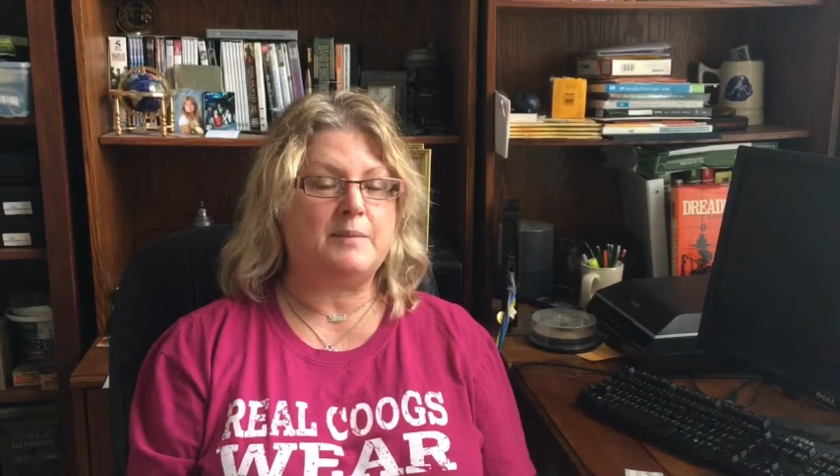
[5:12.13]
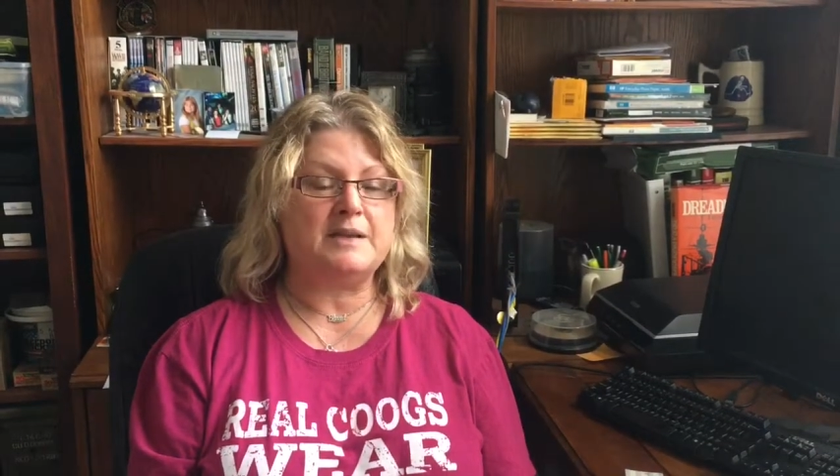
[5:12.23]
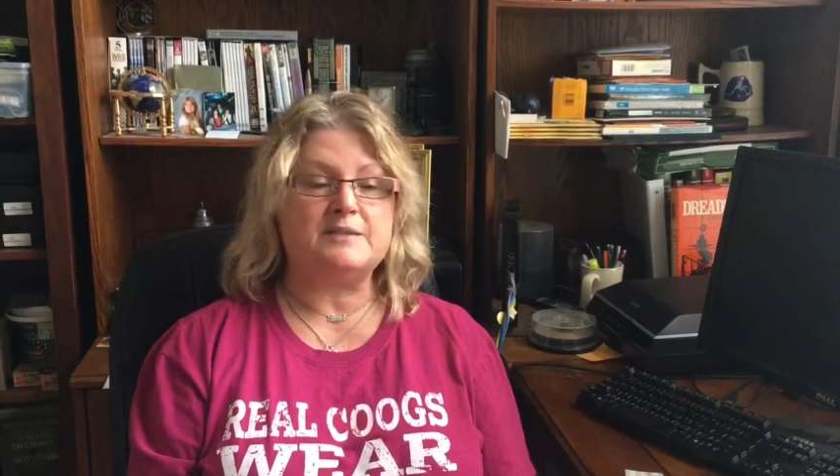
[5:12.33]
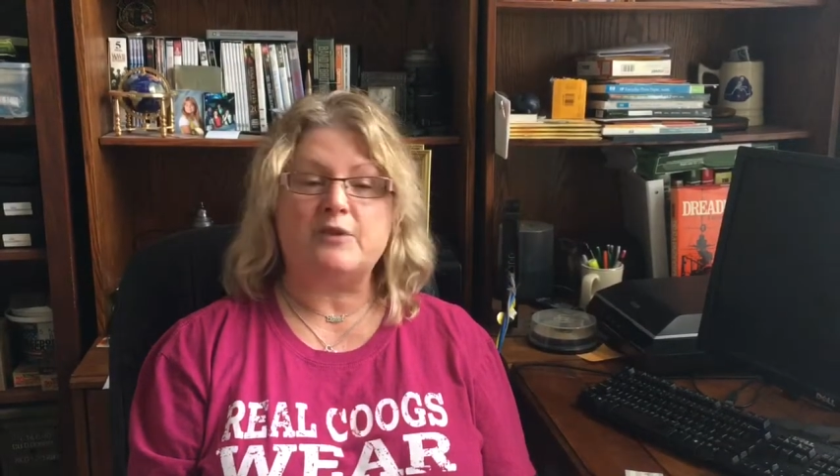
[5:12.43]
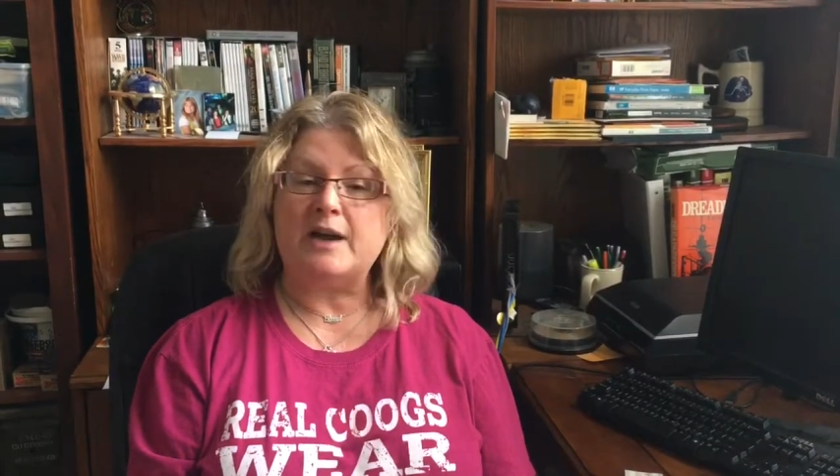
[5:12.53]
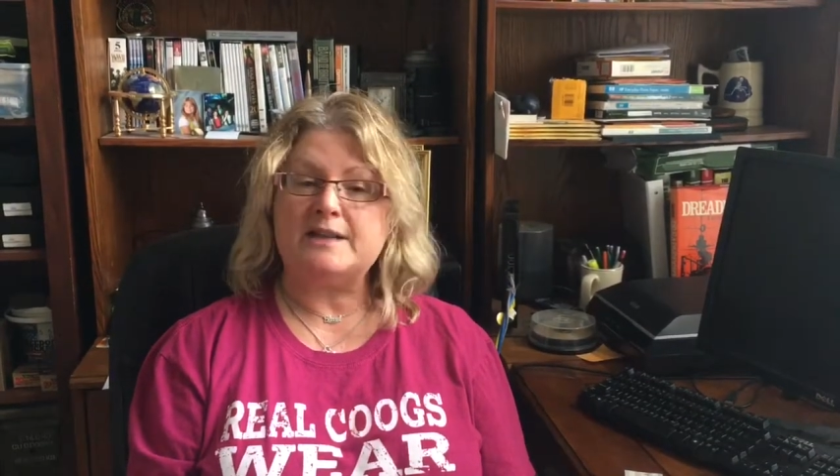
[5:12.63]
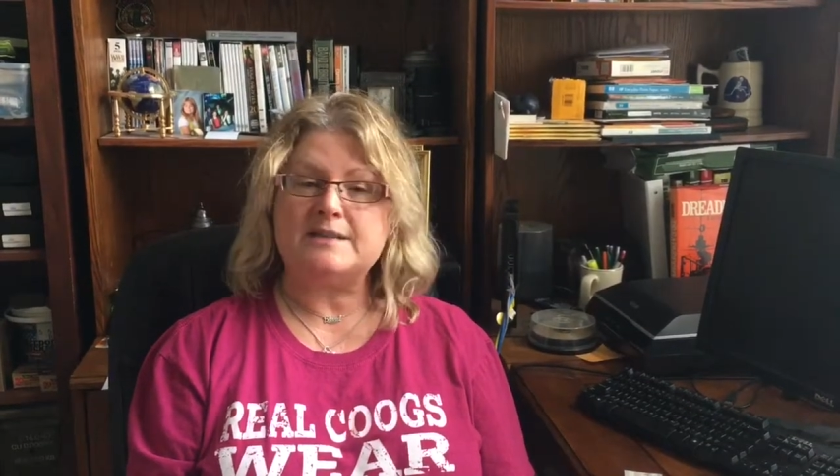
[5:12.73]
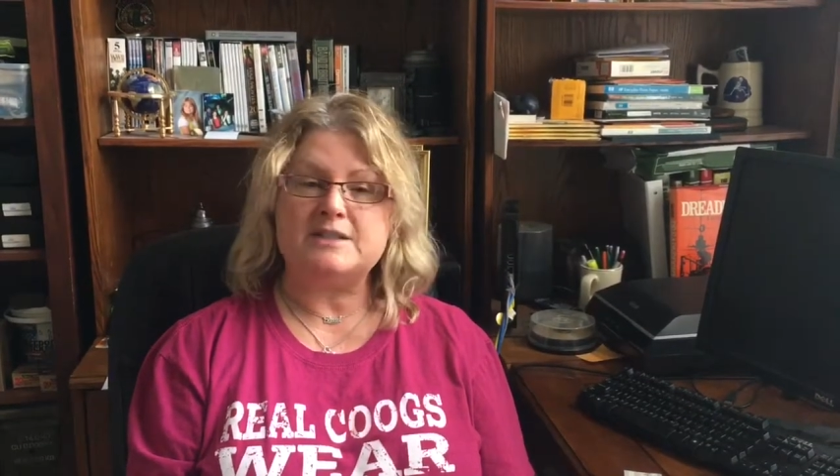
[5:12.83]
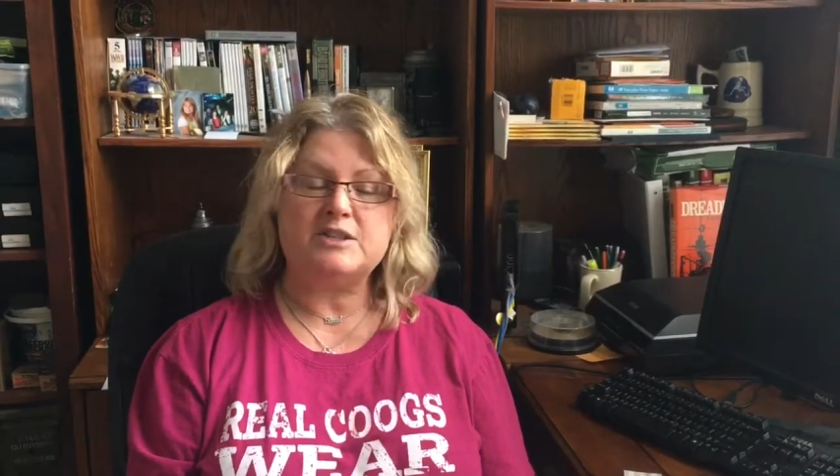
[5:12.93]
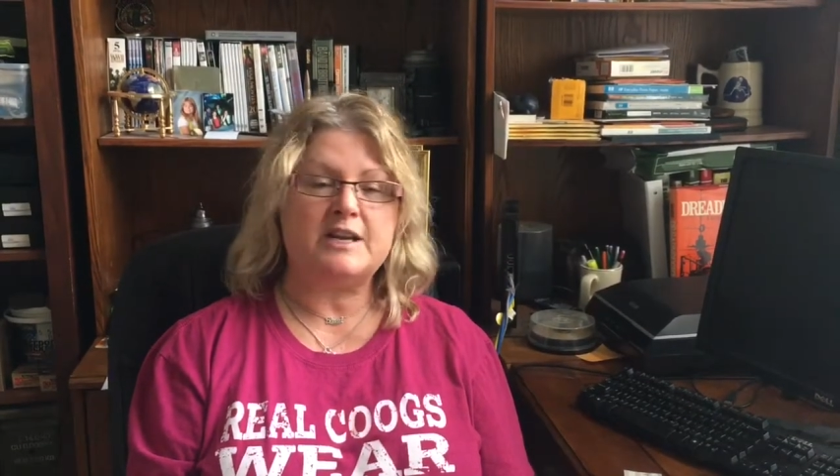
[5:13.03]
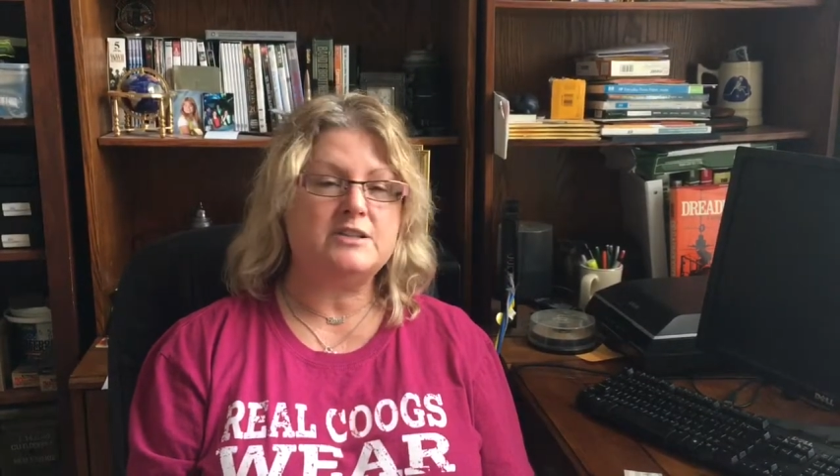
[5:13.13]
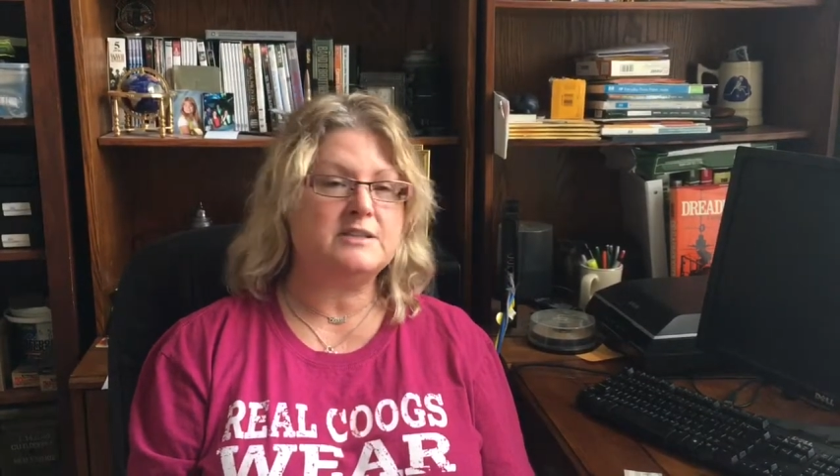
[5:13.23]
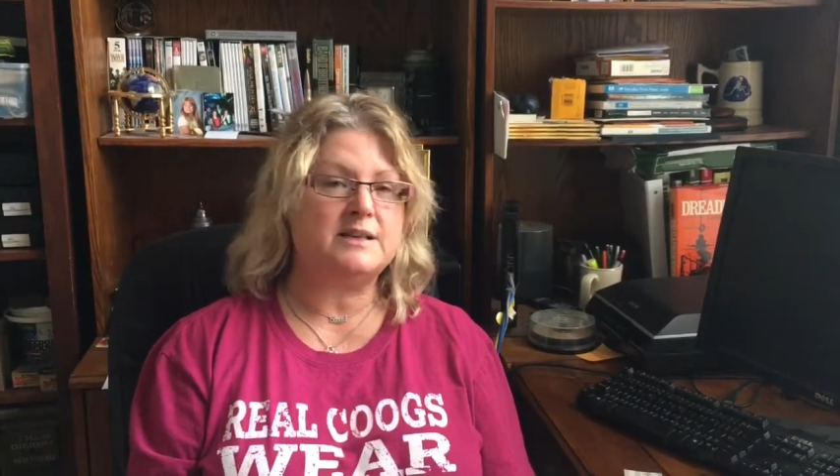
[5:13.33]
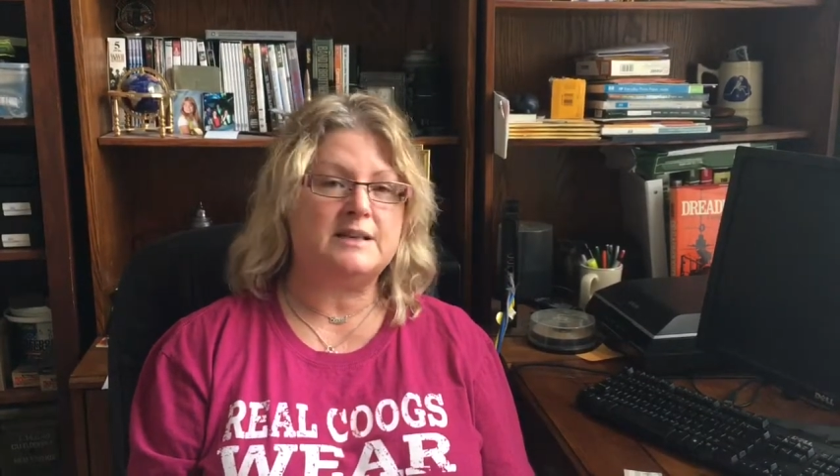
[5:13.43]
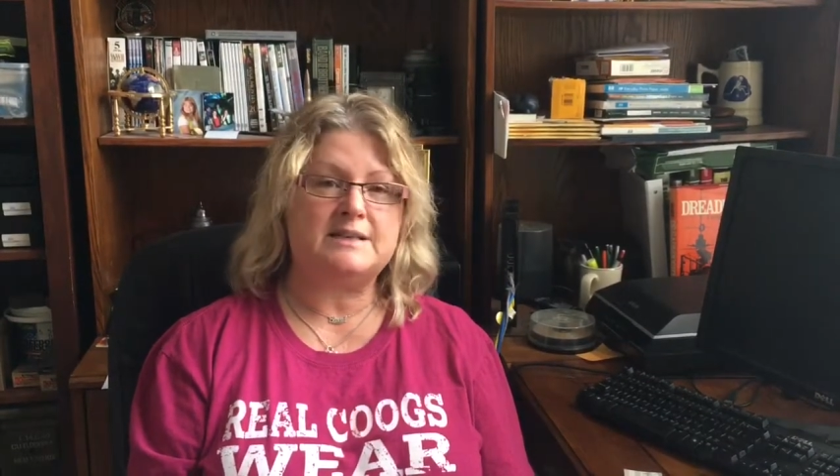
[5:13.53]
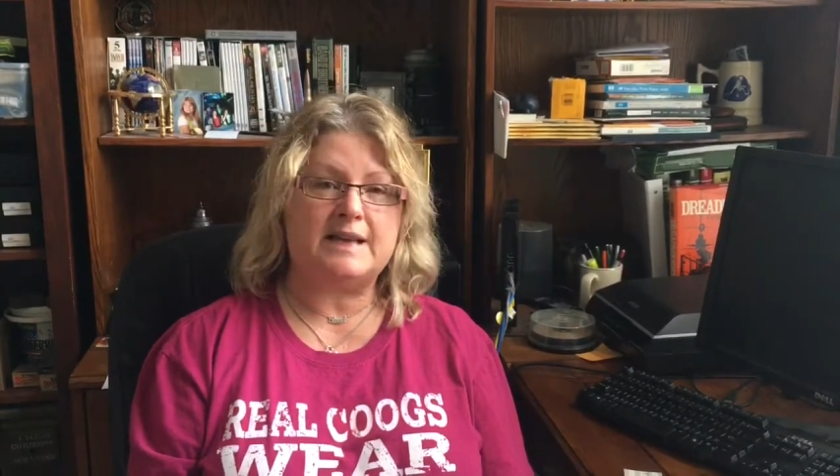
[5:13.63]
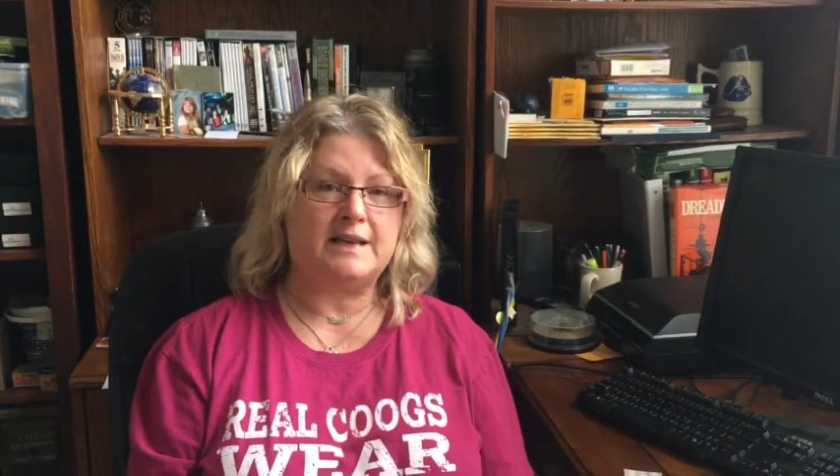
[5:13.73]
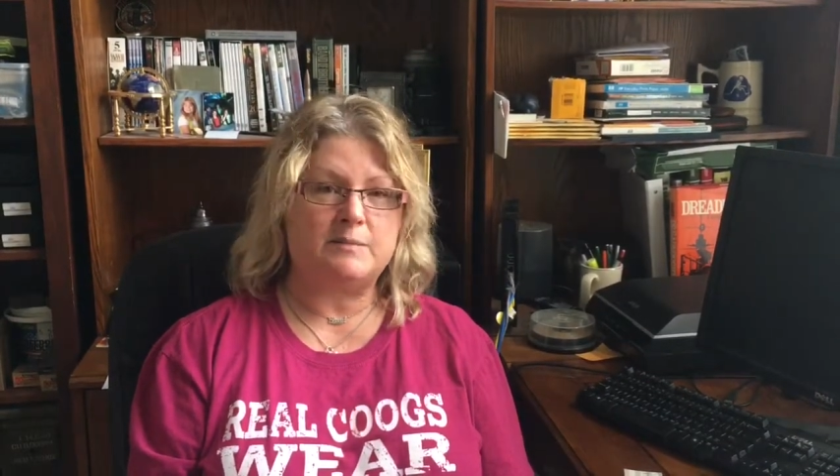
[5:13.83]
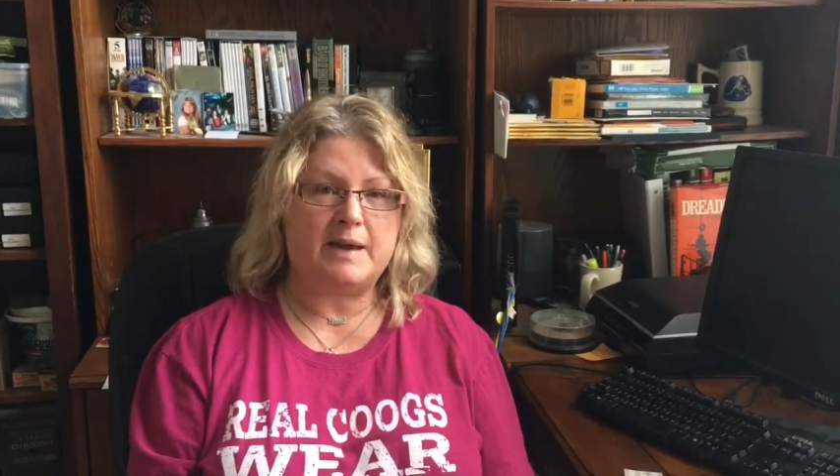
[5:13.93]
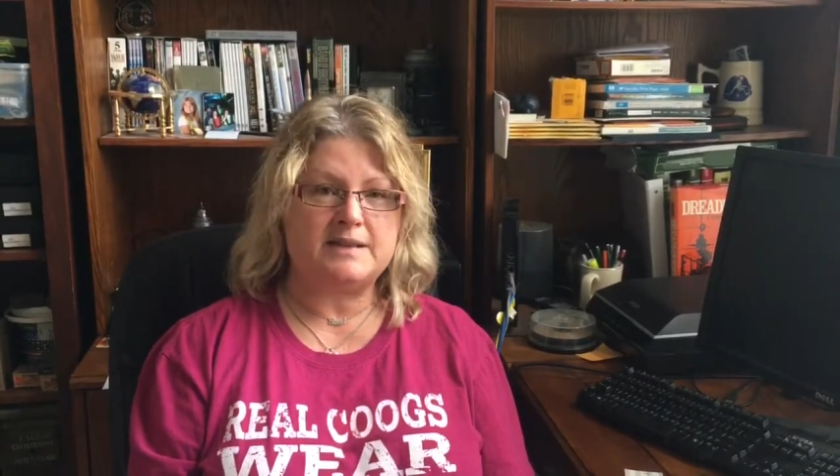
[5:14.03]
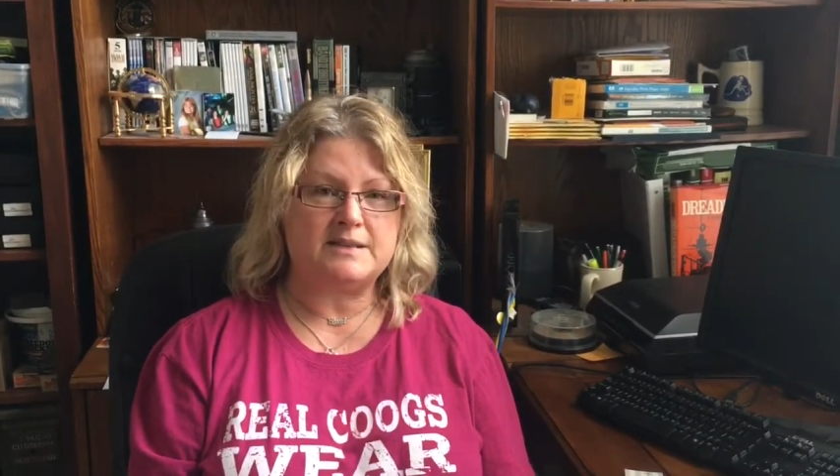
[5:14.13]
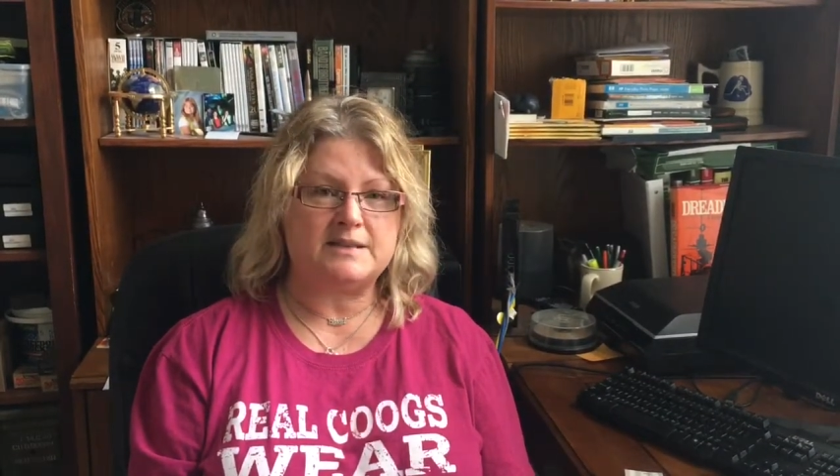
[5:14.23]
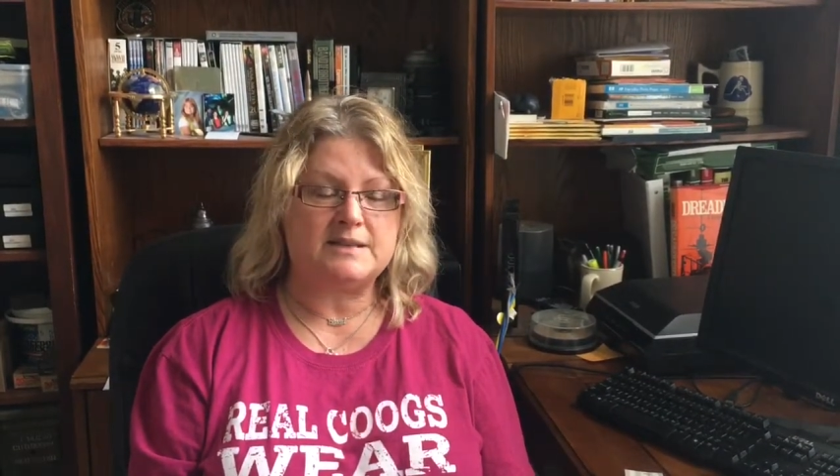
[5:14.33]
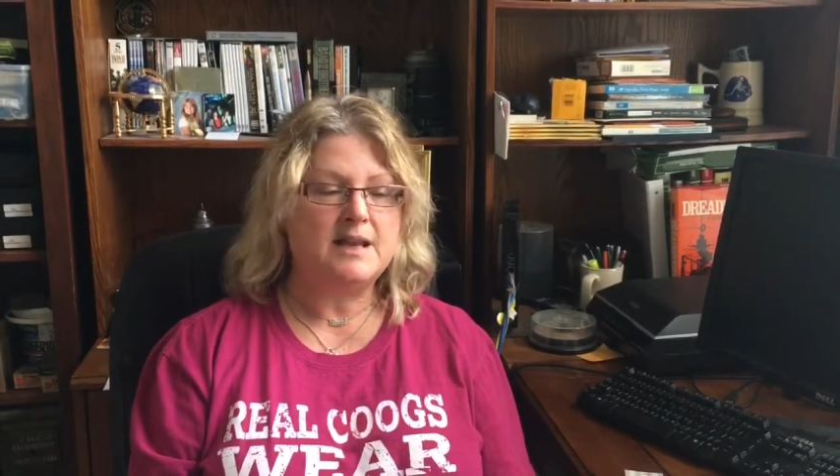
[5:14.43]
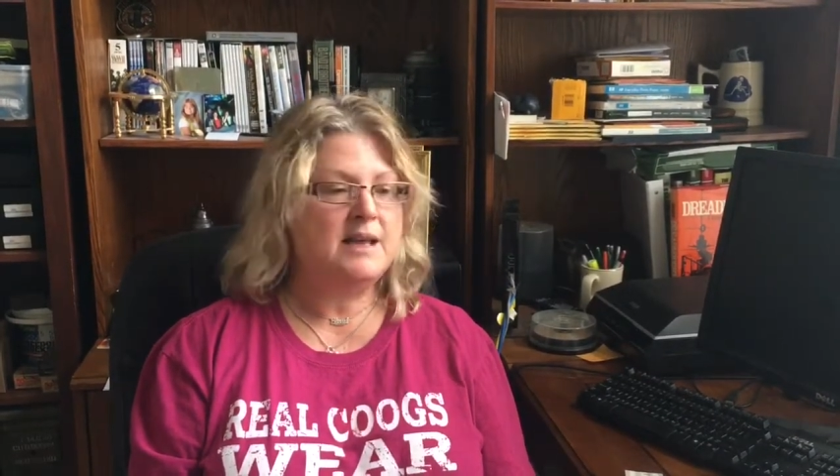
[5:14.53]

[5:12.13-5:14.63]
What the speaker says: because for us it changes on a daily basis.